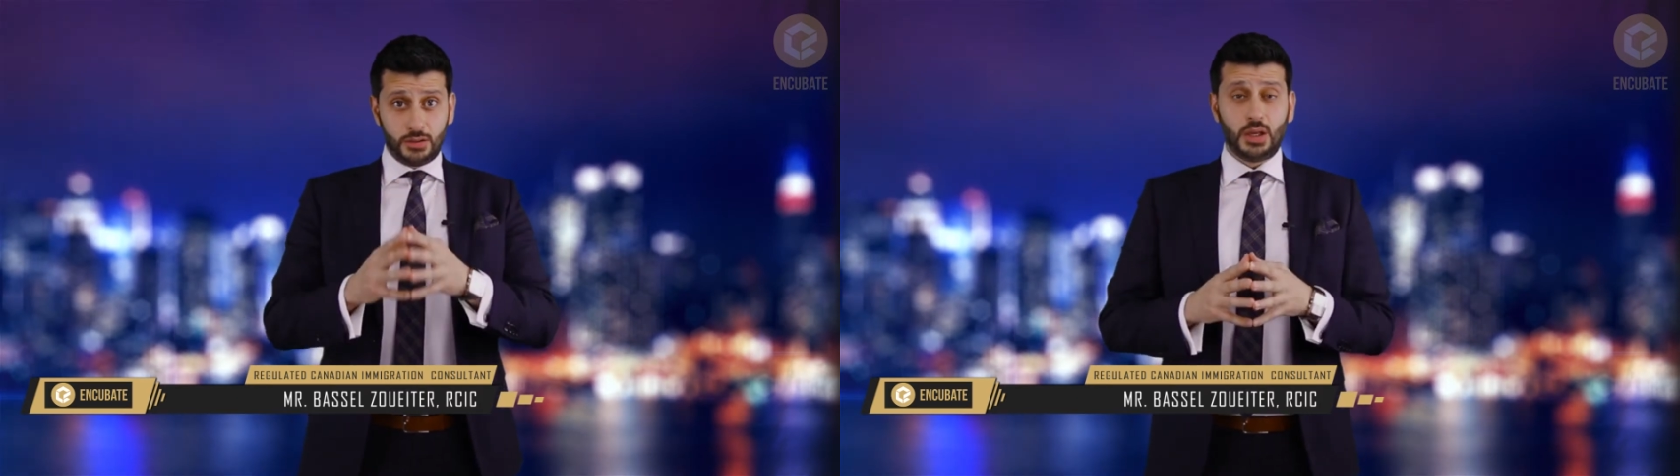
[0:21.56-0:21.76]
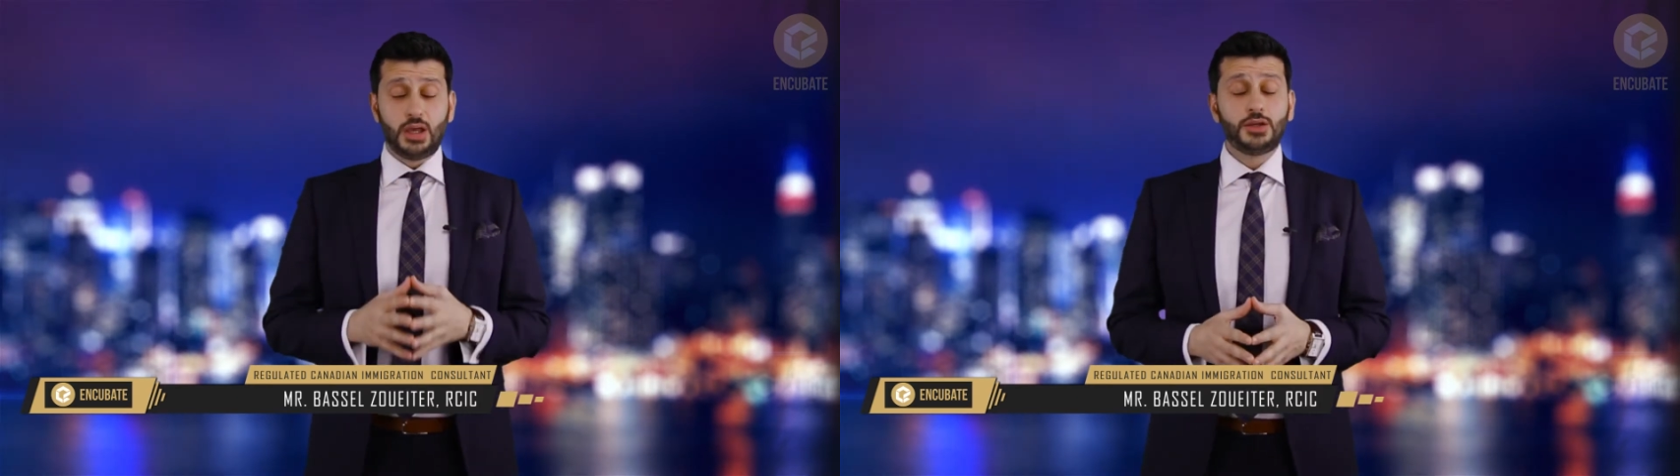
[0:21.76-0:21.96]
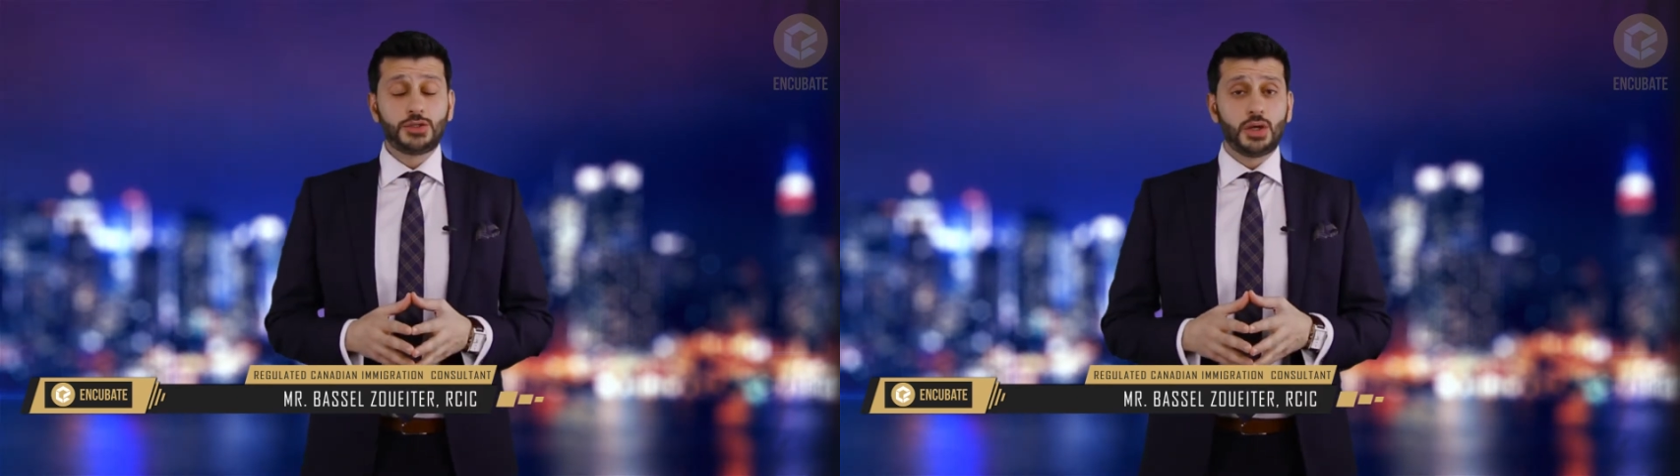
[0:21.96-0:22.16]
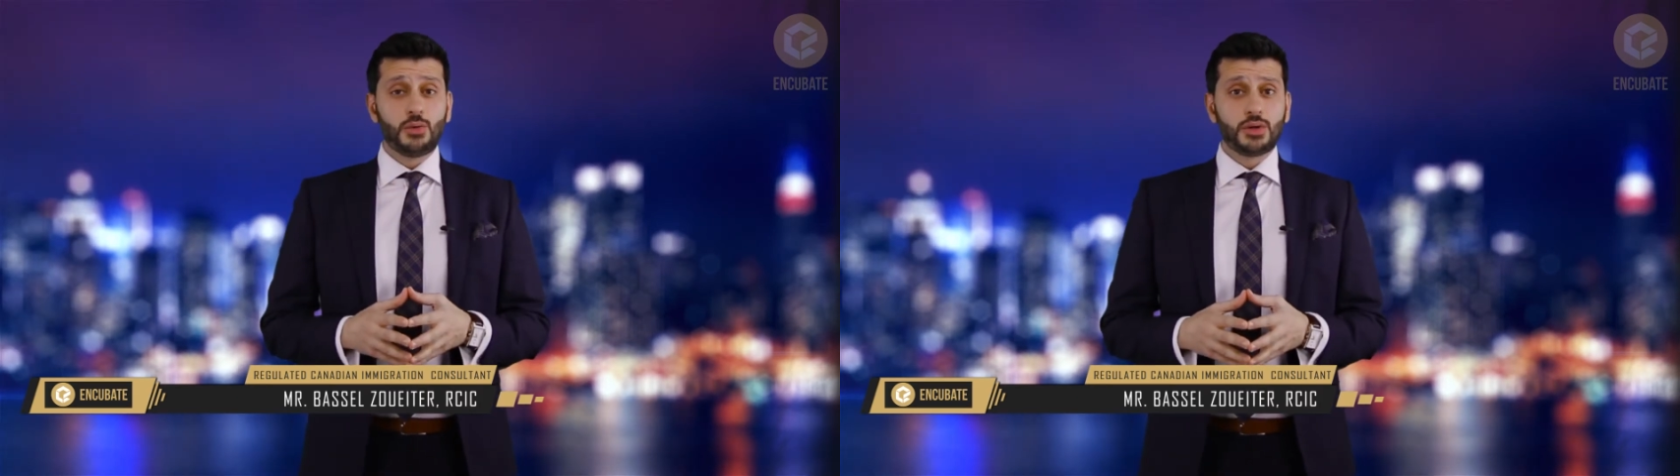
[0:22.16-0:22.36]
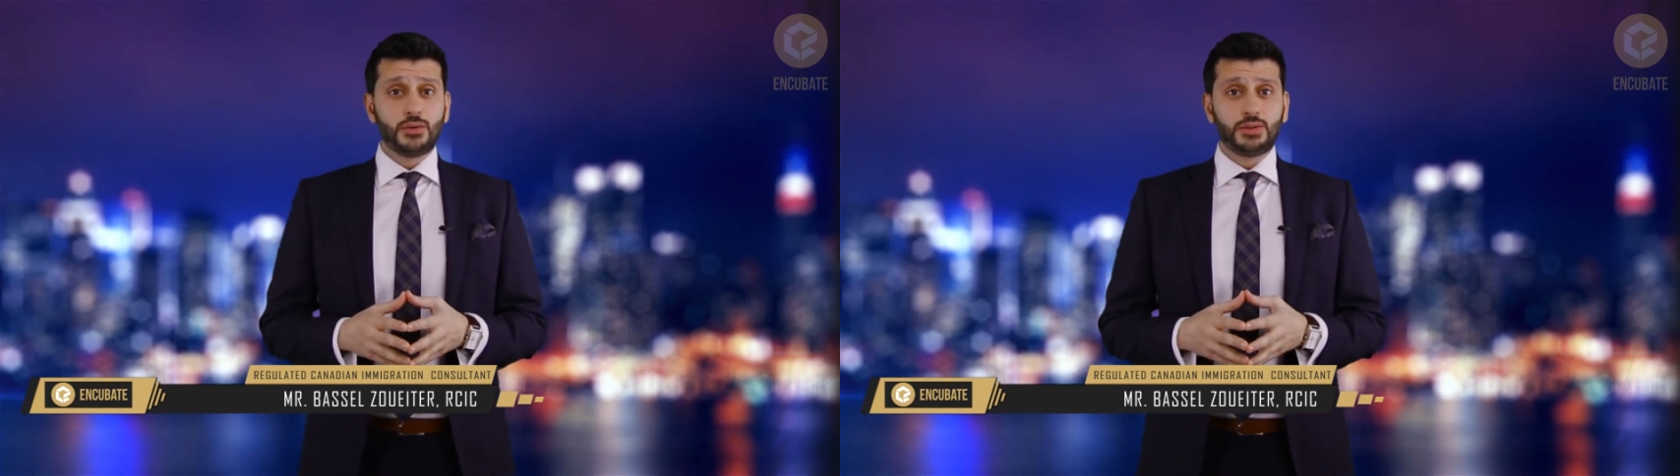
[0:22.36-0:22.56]
In this show,
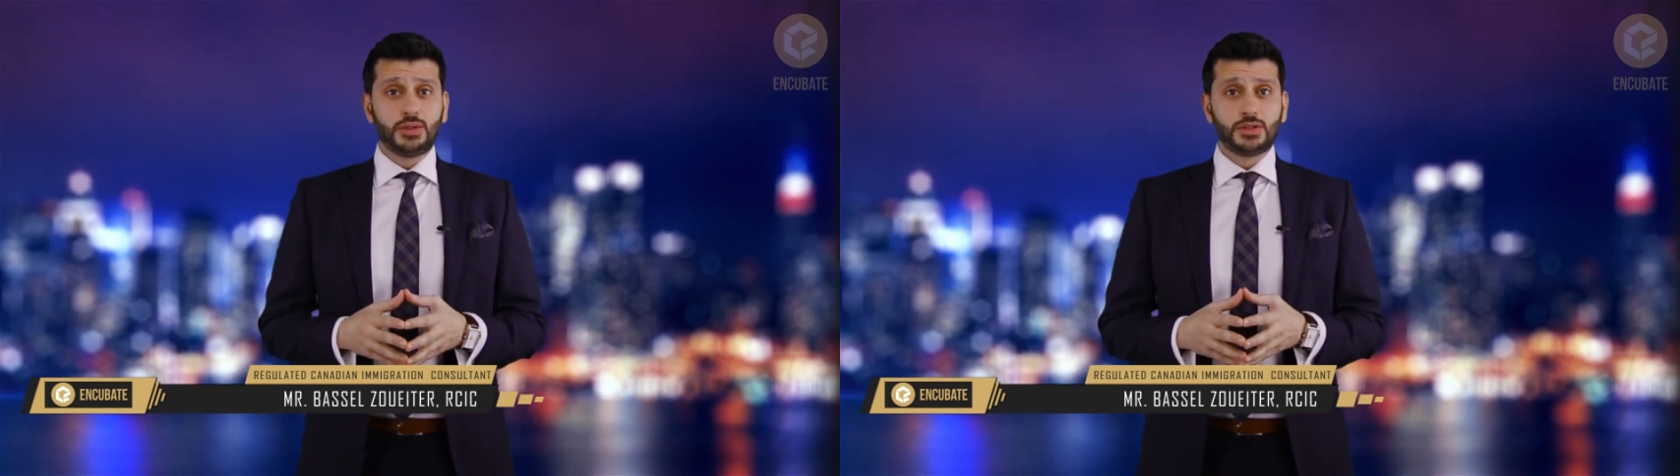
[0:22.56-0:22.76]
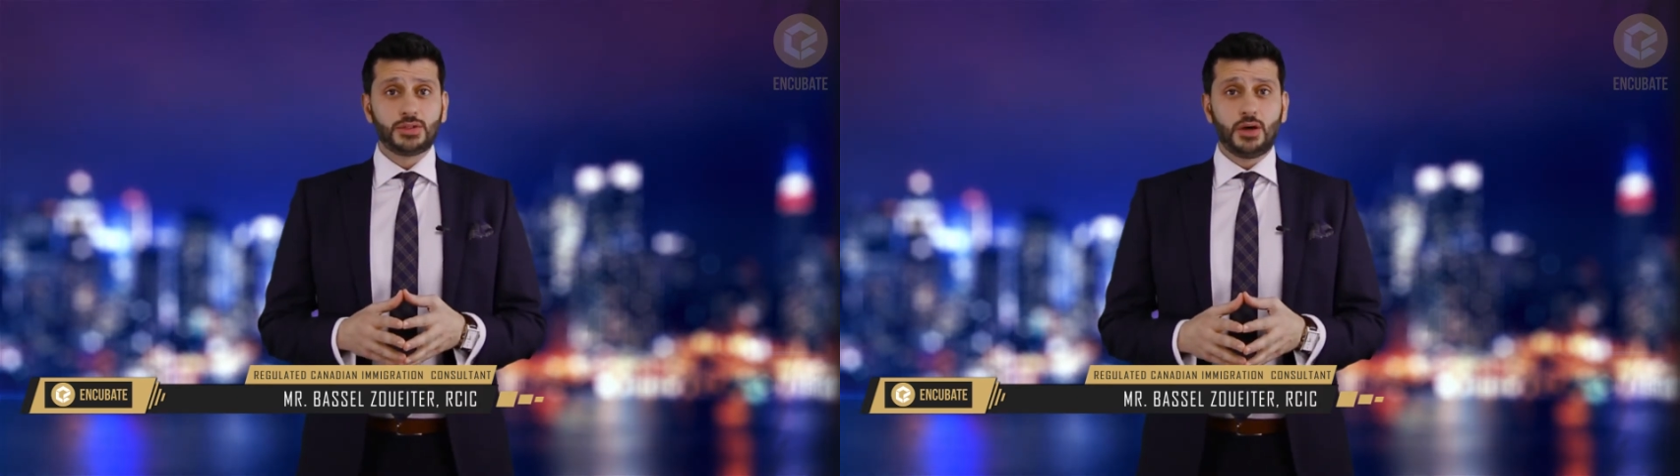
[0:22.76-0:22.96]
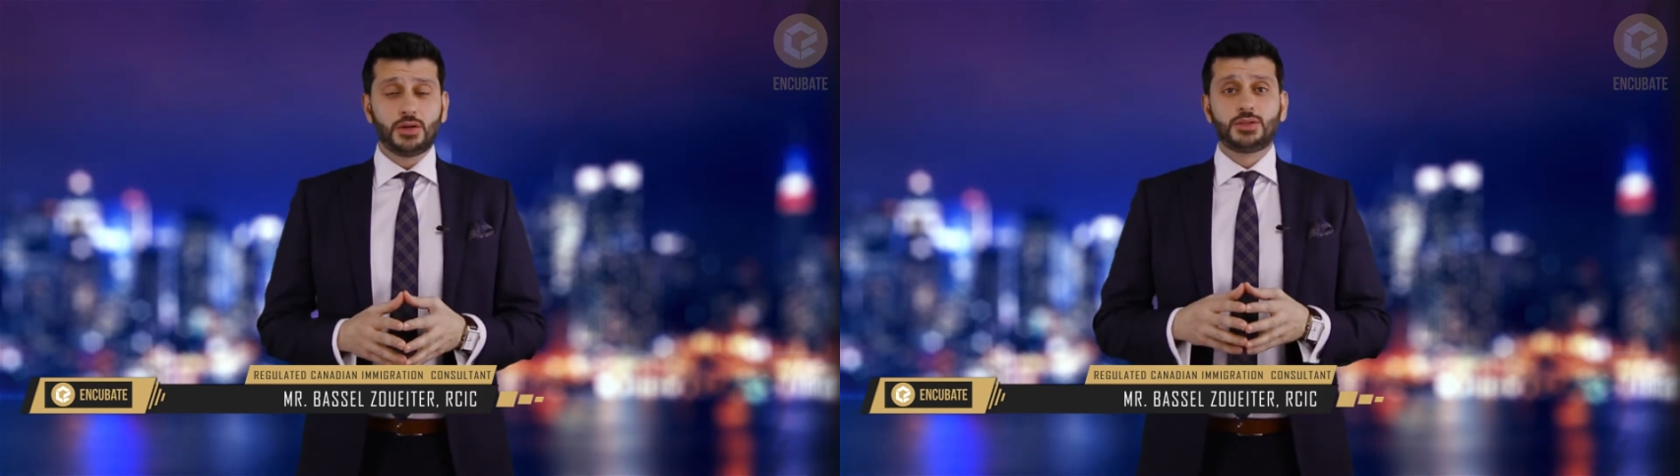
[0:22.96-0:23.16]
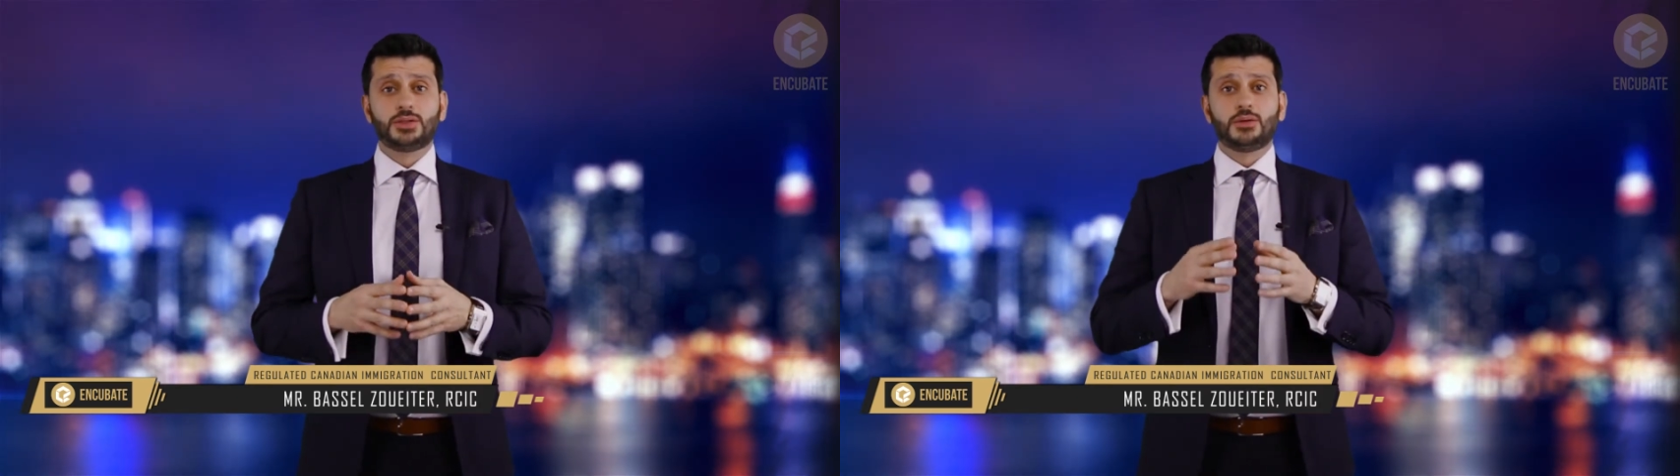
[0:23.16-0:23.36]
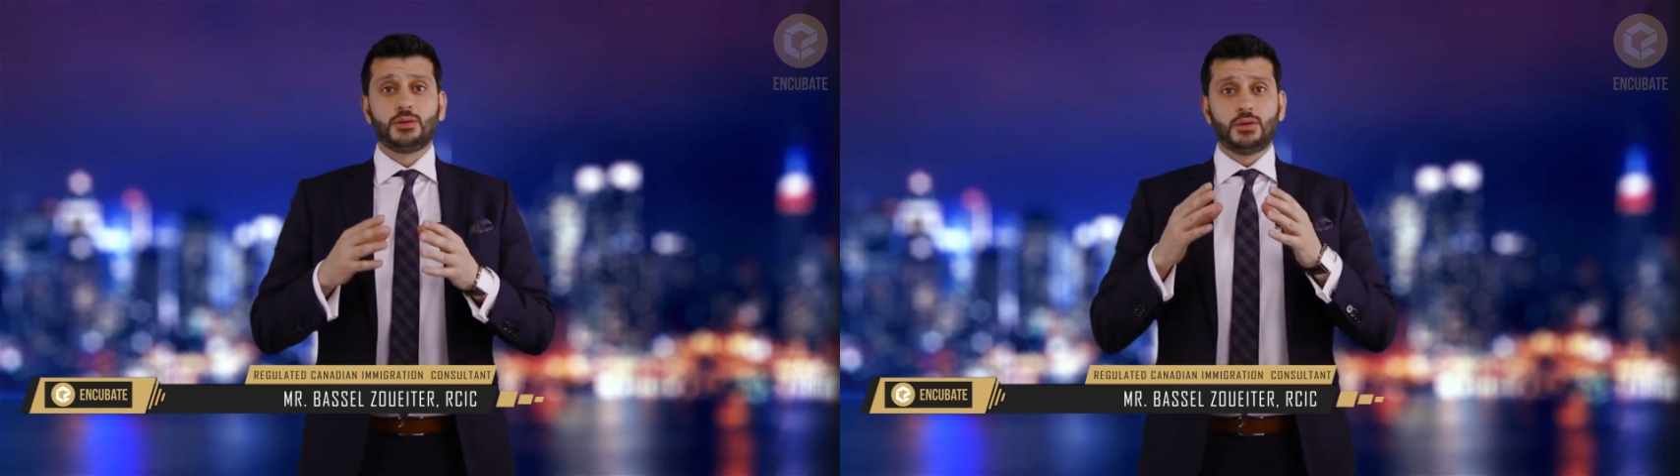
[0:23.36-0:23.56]
we're going to discuss